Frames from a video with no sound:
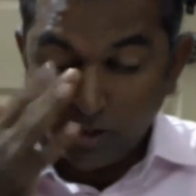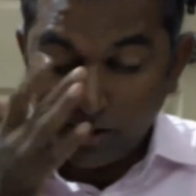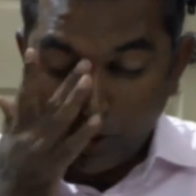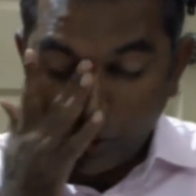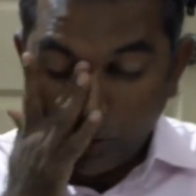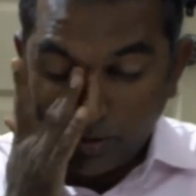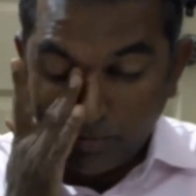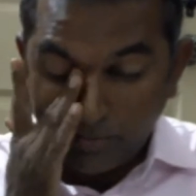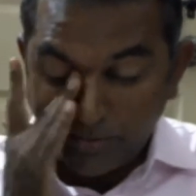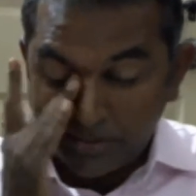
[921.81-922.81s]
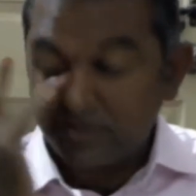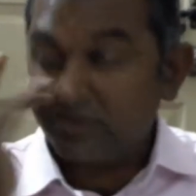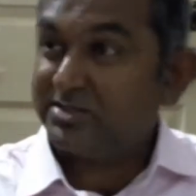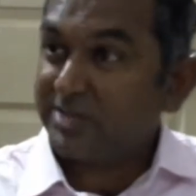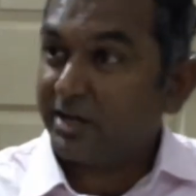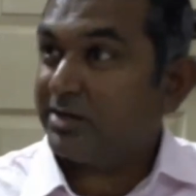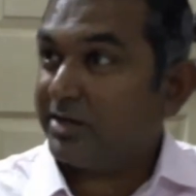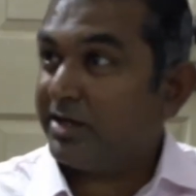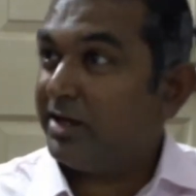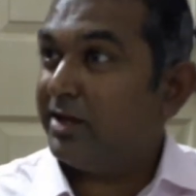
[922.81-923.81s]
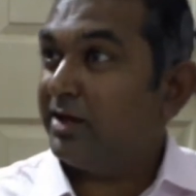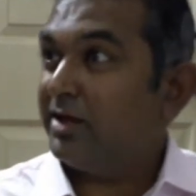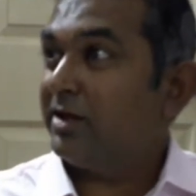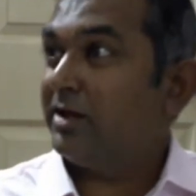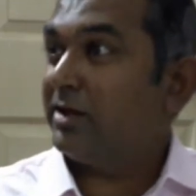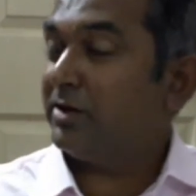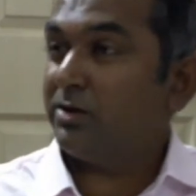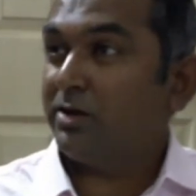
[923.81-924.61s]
Now, but he,